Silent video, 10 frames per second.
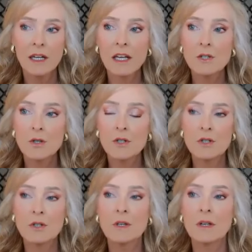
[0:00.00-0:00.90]
It should
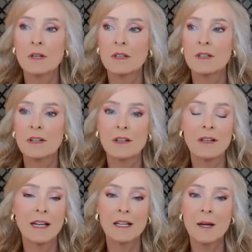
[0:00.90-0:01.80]
just look
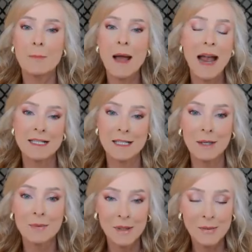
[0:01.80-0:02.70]
like a
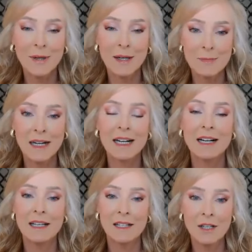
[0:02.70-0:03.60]
magazine when you walk
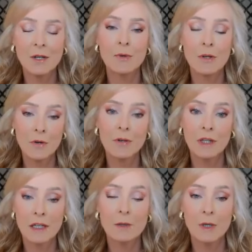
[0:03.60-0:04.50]
by, you know, when you're
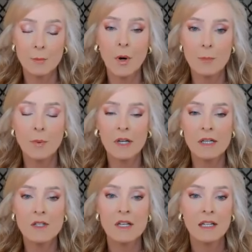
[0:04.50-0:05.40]
looking at, at
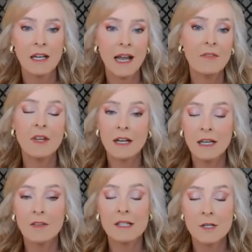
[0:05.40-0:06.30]
properties. And then
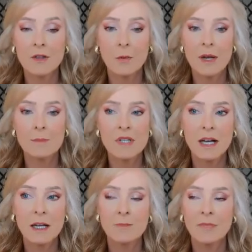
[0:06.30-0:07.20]
again, that's on the
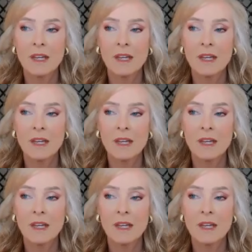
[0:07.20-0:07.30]
website.